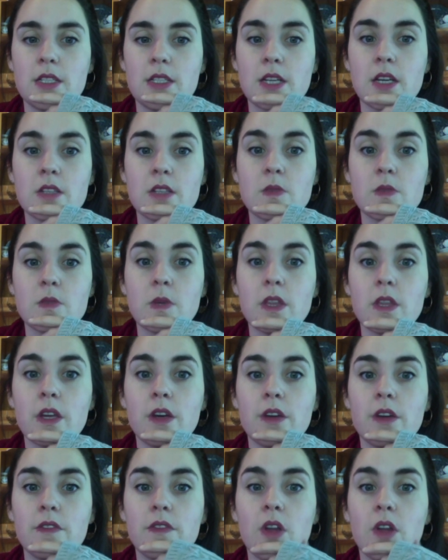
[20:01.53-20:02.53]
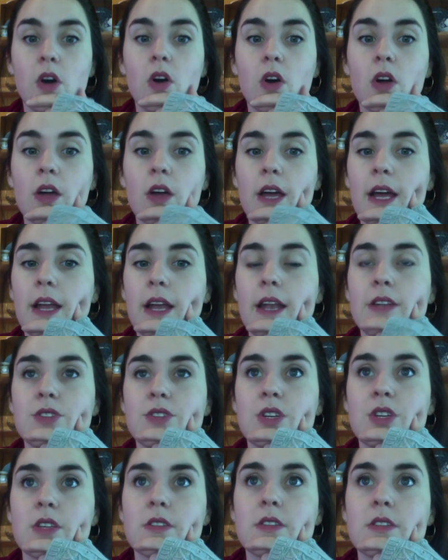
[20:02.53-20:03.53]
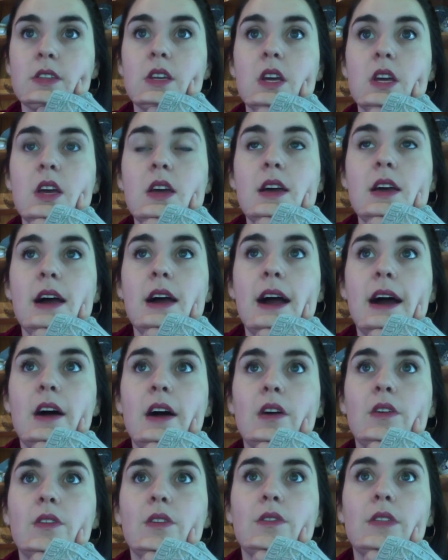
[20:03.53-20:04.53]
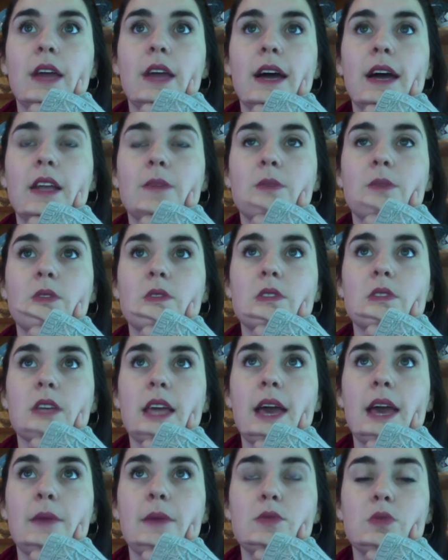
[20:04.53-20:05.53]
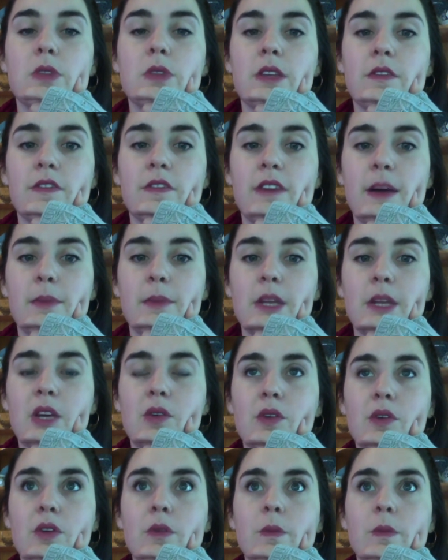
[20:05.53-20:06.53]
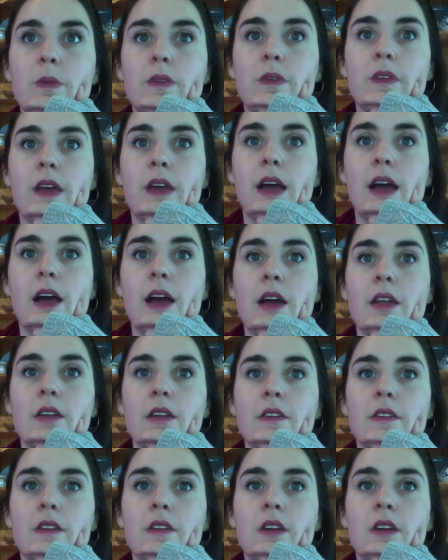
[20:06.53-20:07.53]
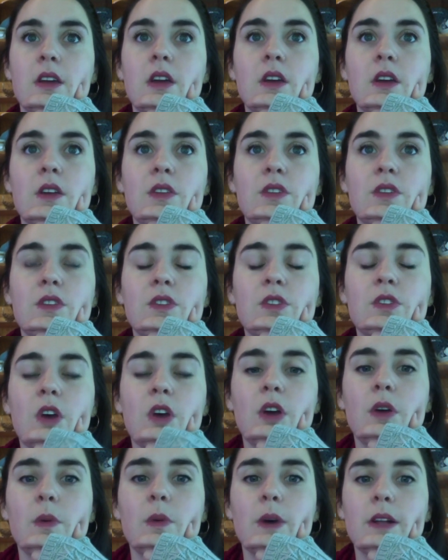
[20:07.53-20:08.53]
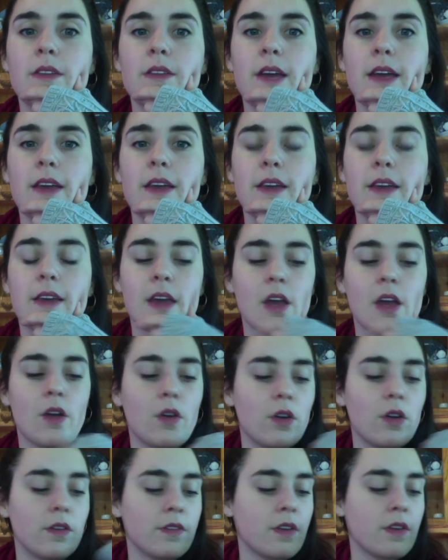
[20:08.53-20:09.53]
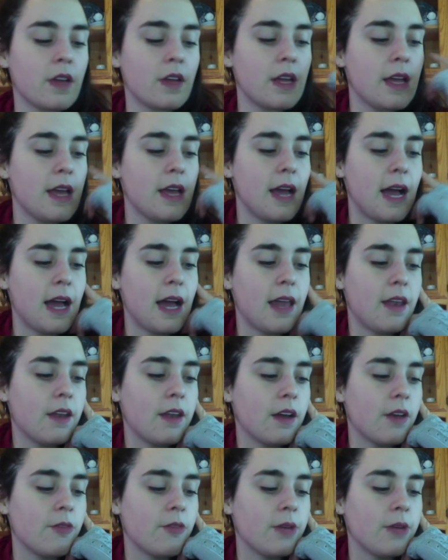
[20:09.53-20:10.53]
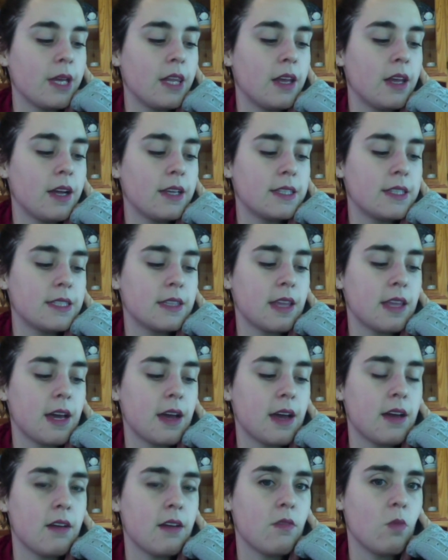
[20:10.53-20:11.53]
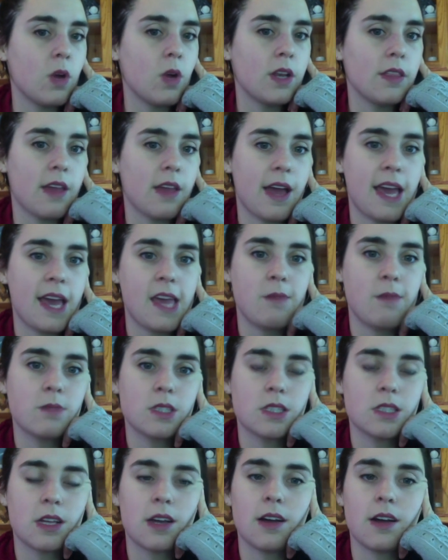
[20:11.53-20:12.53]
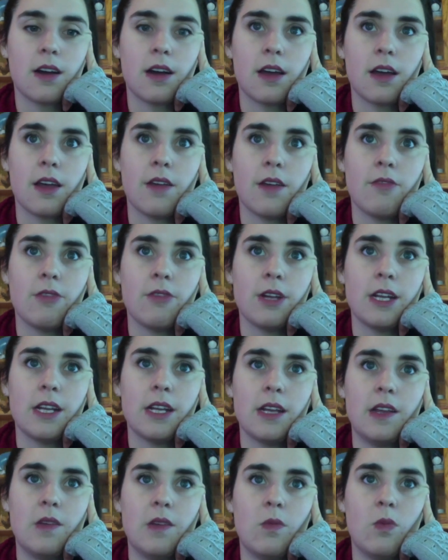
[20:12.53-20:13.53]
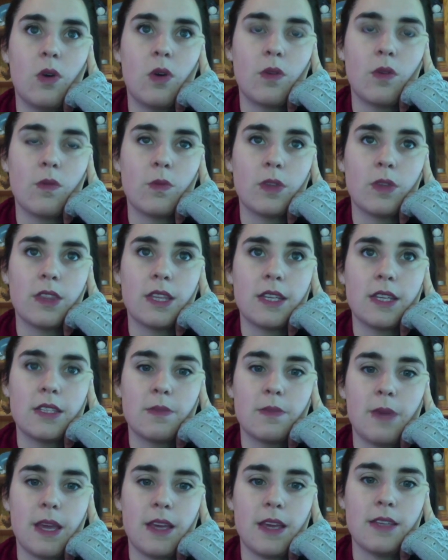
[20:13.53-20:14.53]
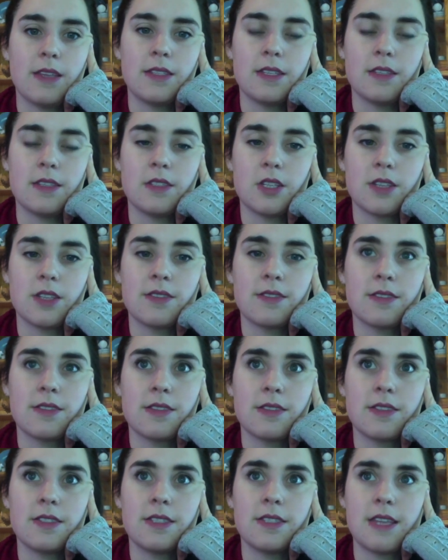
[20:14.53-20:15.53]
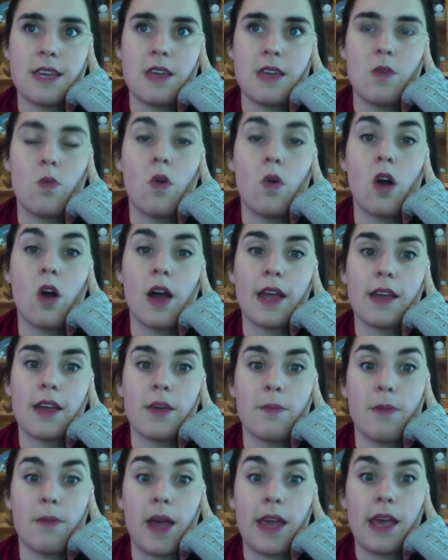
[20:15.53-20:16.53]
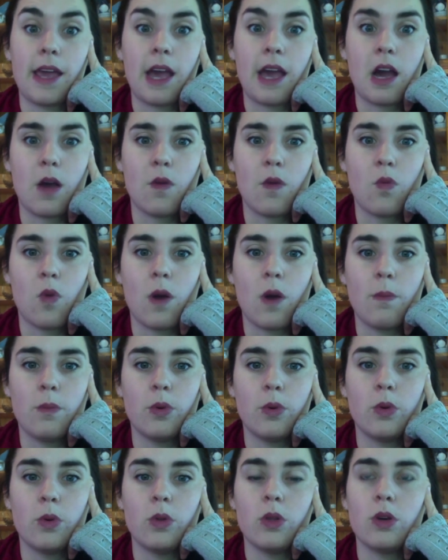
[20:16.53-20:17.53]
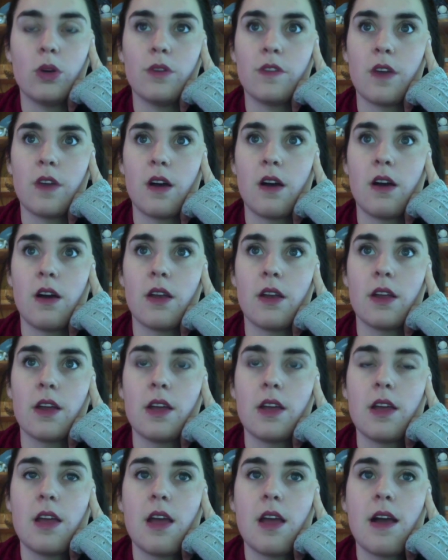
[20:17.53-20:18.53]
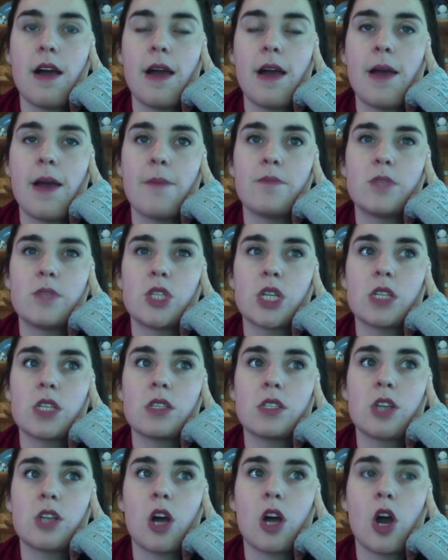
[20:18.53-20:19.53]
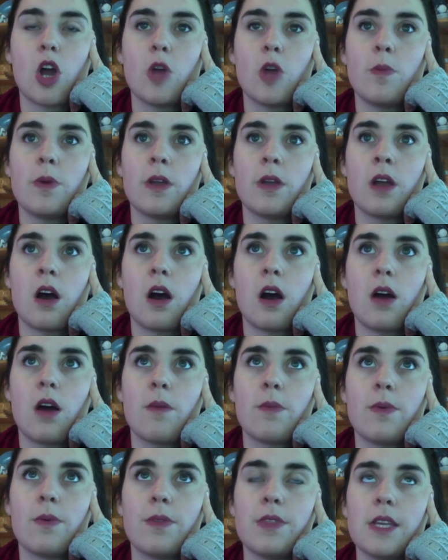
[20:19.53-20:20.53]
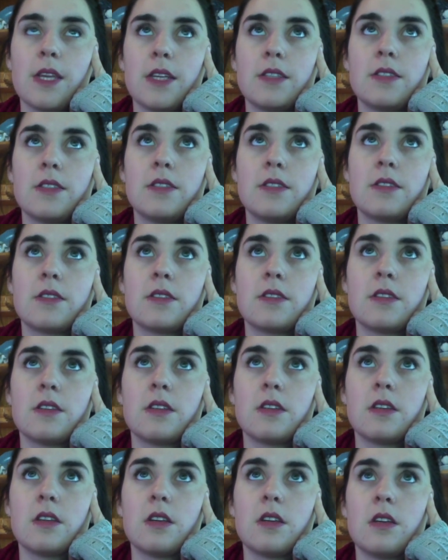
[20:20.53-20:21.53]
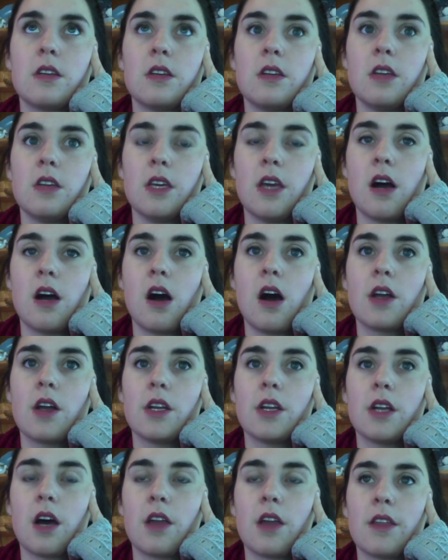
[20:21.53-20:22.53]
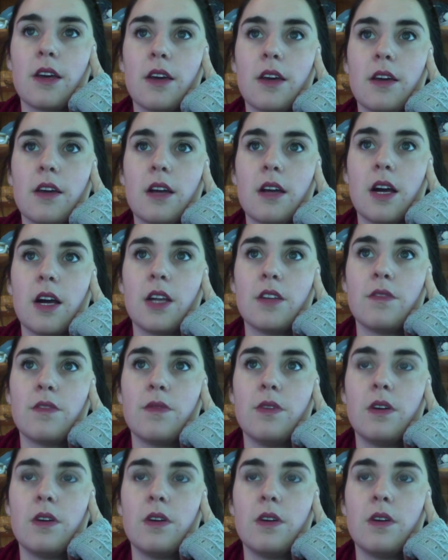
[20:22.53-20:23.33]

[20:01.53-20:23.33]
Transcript: does with her flock, and just how the animals are kept within family groups and so well taken care of. And I realised that one of the aims that I really want with this piece is just to see what I can make out of one ball of yarn, just to open up this yarn and other kind of